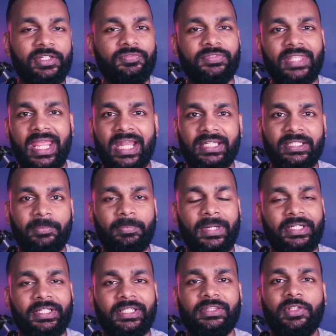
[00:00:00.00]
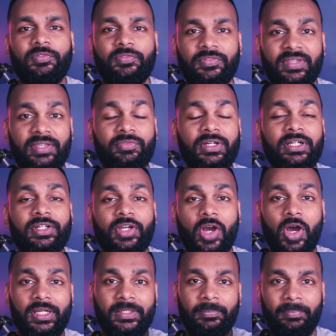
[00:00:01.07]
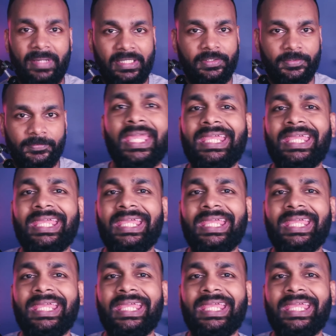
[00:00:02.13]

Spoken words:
of the antibiotic, the fever got better.